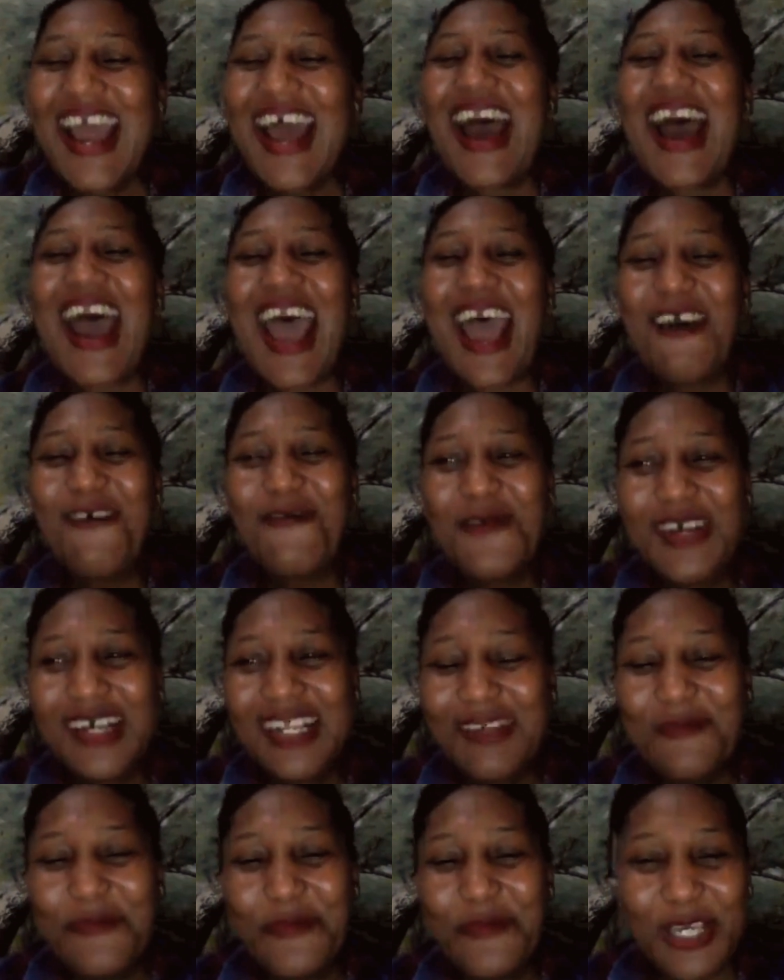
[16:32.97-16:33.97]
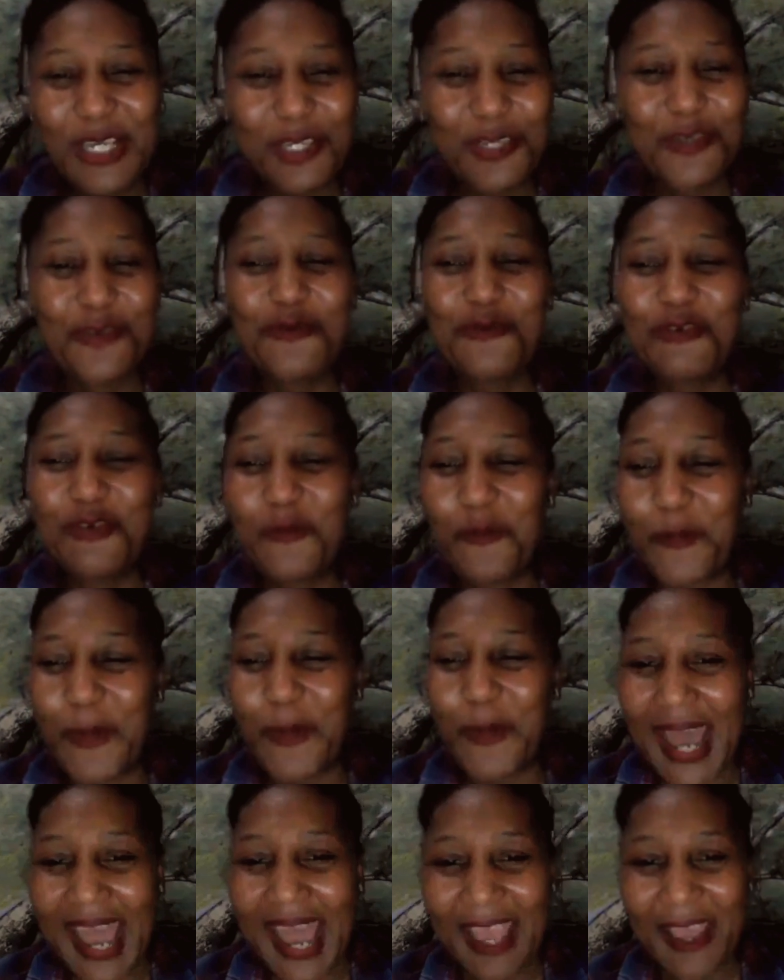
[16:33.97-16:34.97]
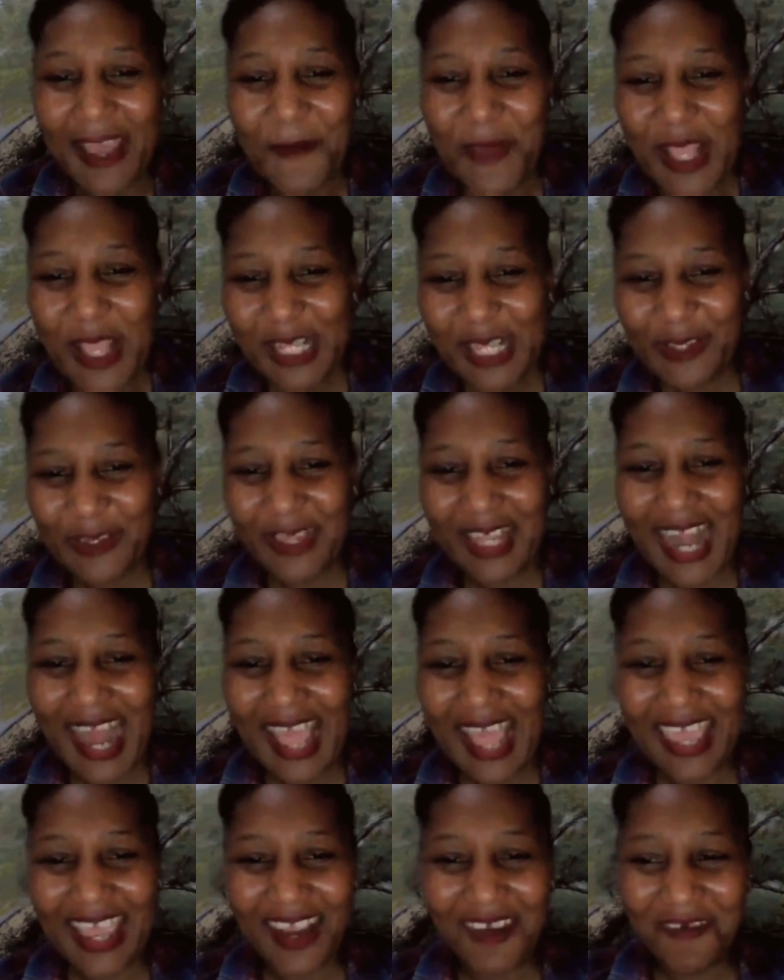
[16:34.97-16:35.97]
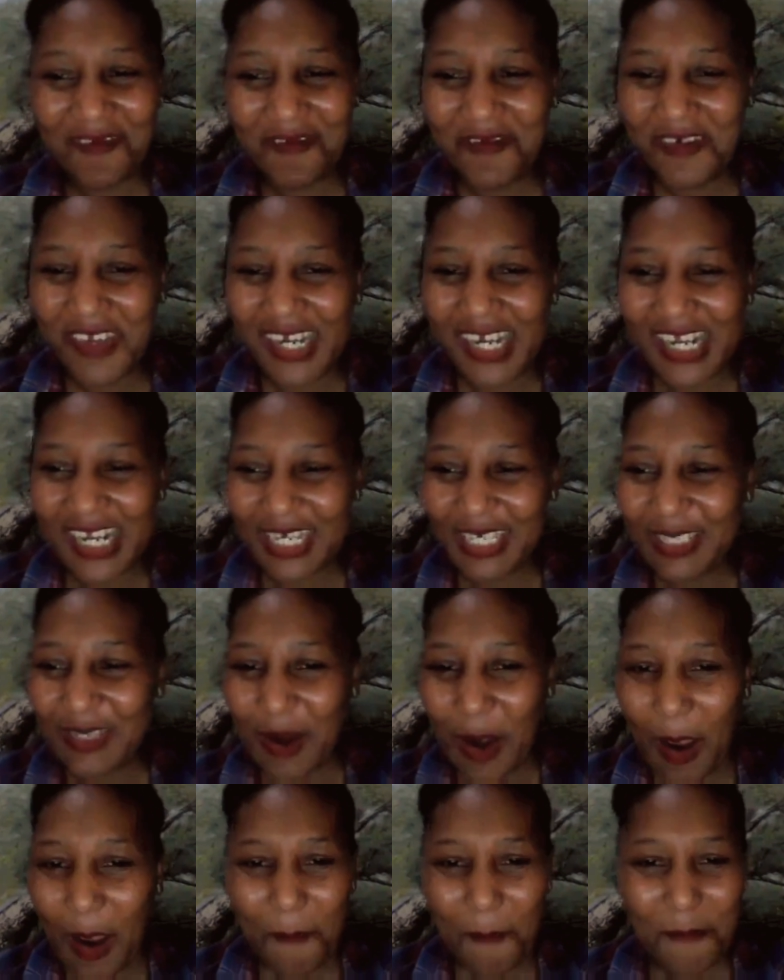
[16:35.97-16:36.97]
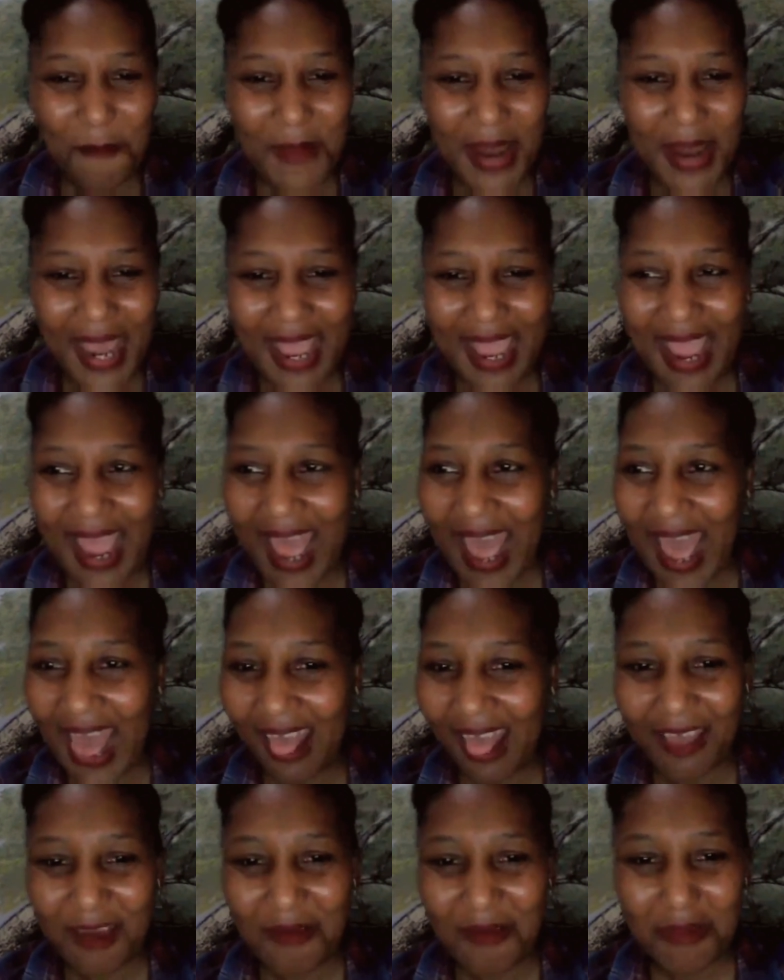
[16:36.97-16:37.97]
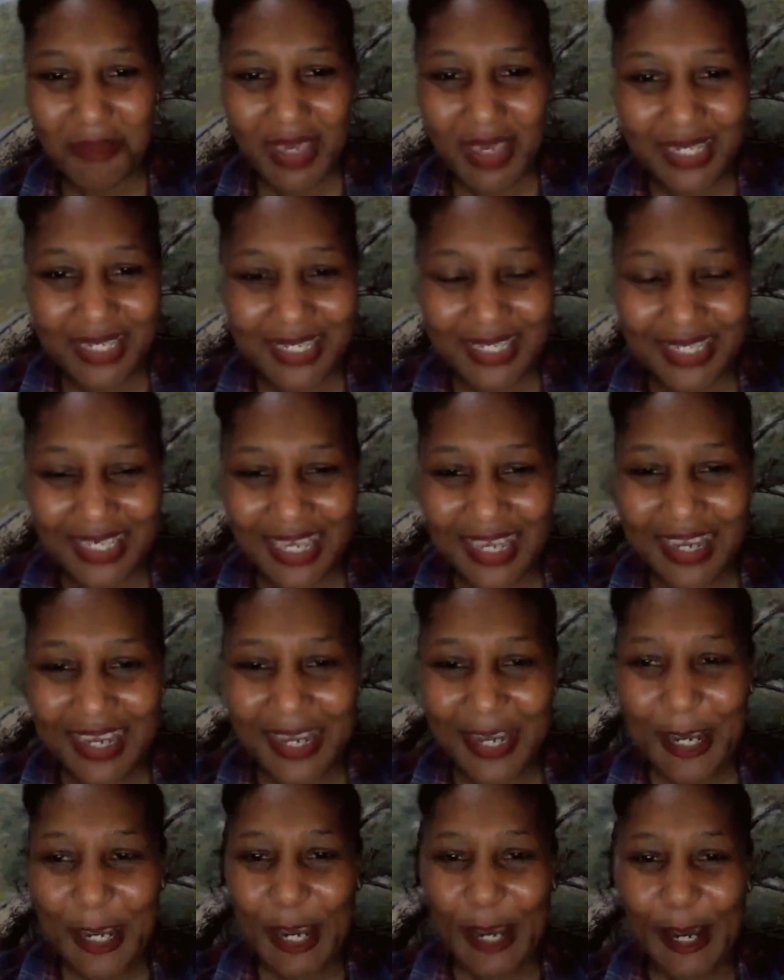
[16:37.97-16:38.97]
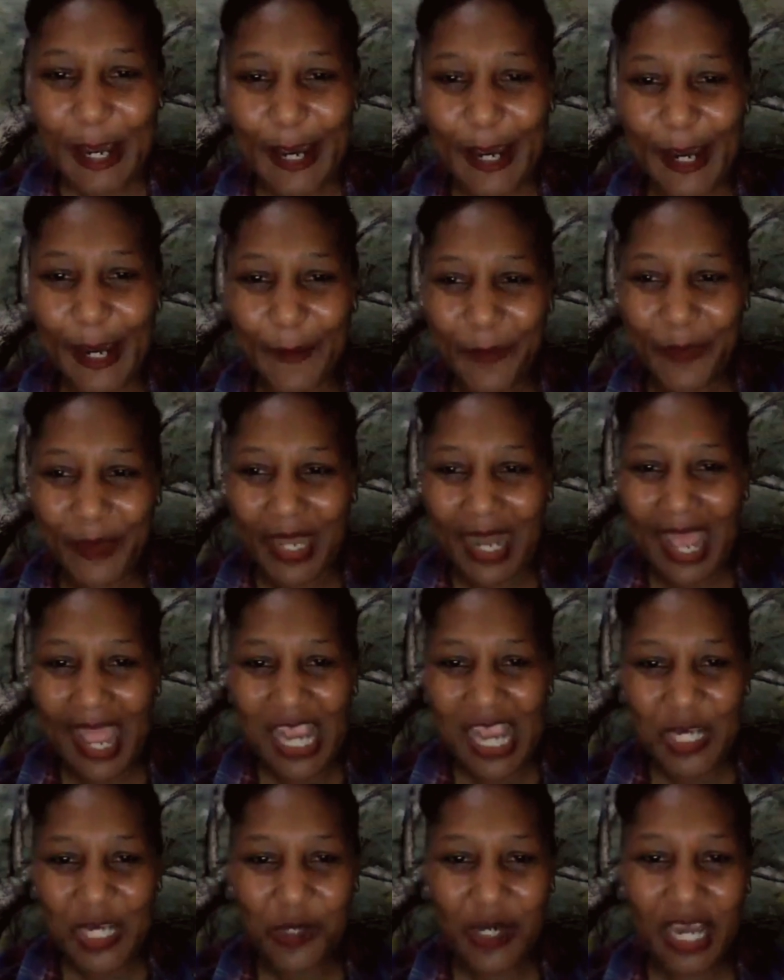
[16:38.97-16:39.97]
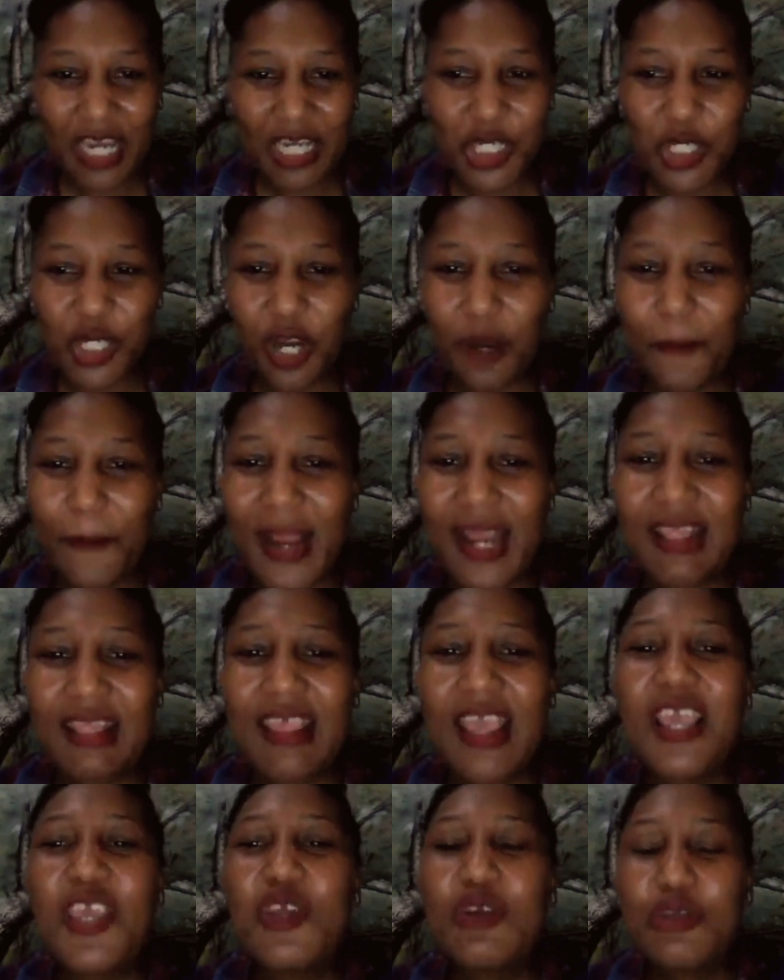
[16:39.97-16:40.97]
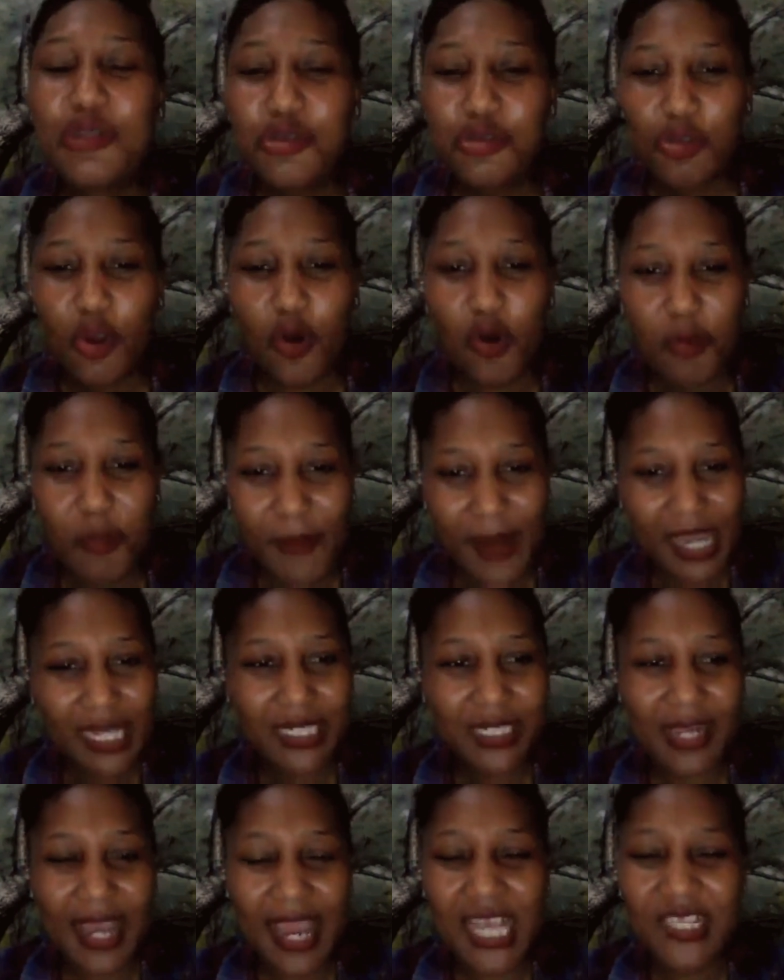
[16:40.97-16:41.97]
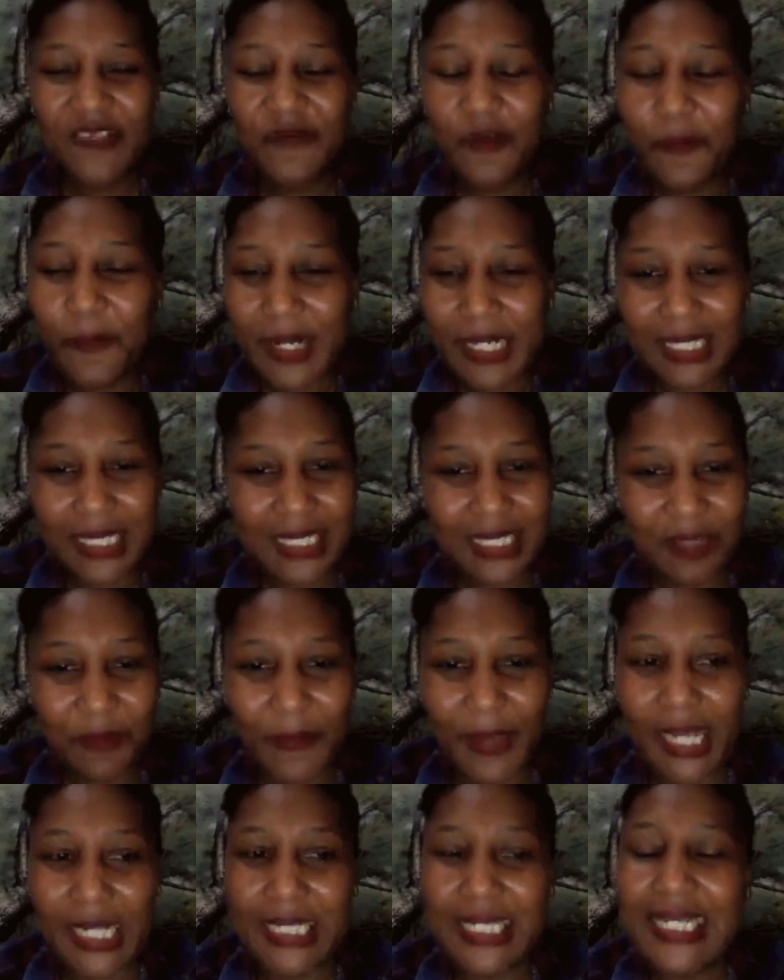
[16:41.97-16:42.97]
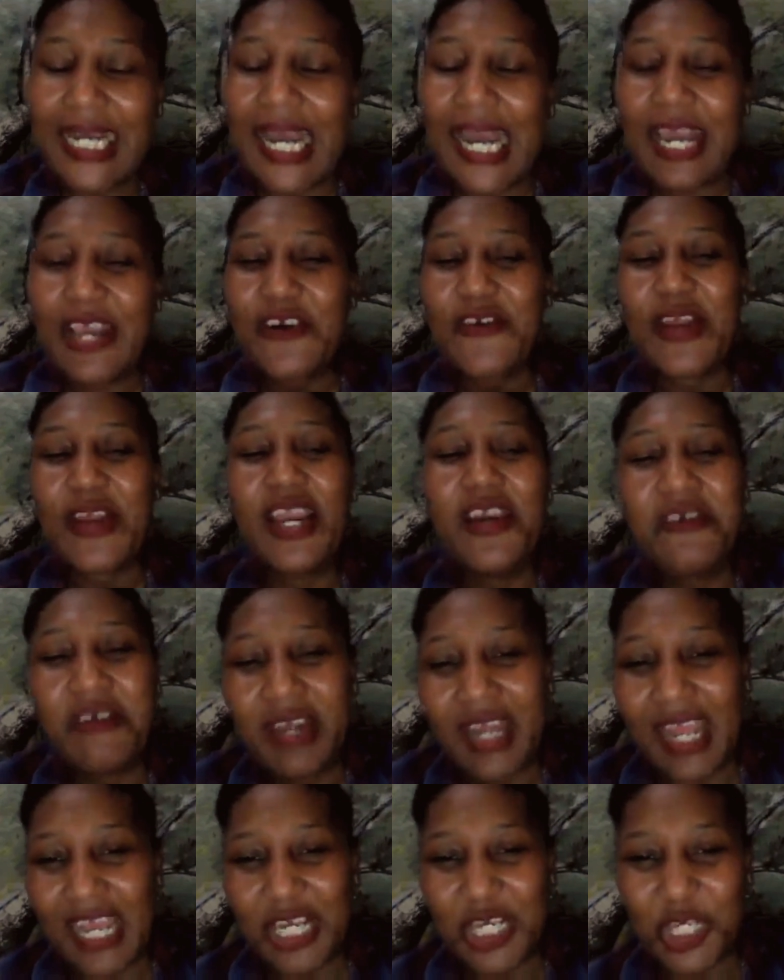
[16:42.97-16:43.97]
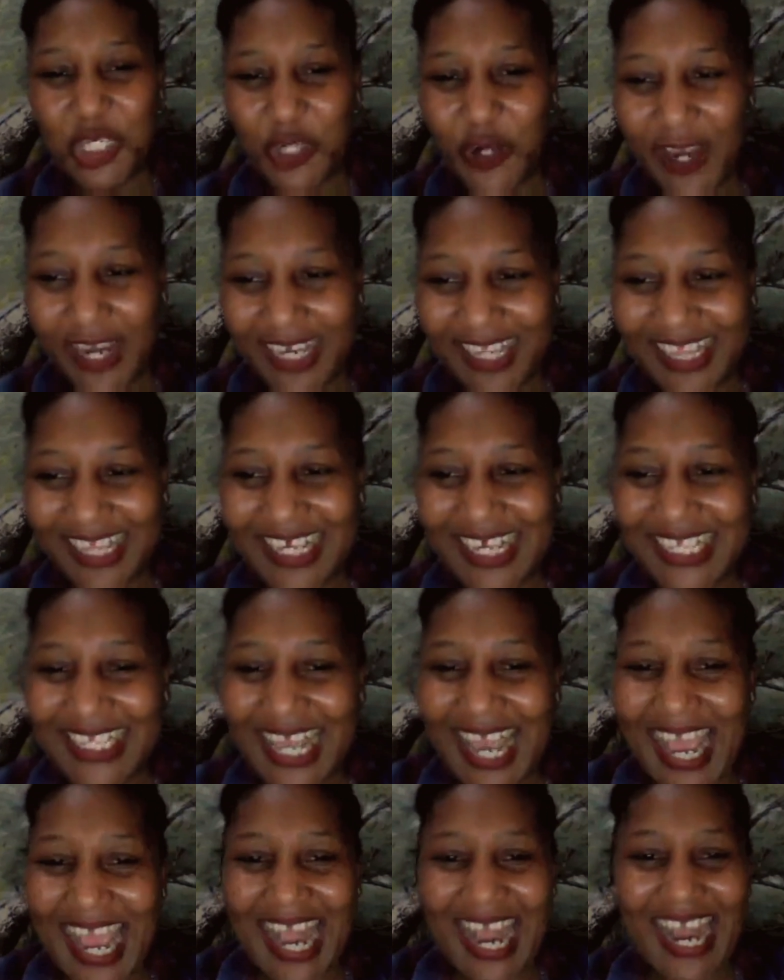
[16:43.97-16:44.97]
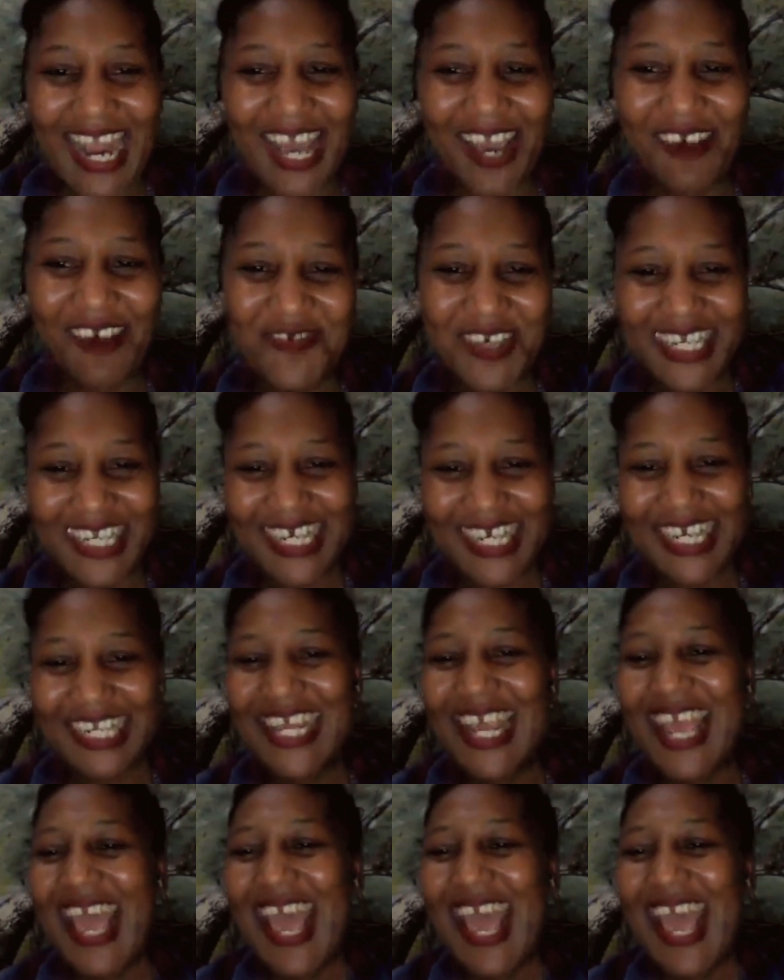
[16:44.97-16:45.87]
I will bid you goodbye so that I can finish my other meeting that I had to cut short. But thank you so much, guys, for participating. I really enjoyed this. I loved it.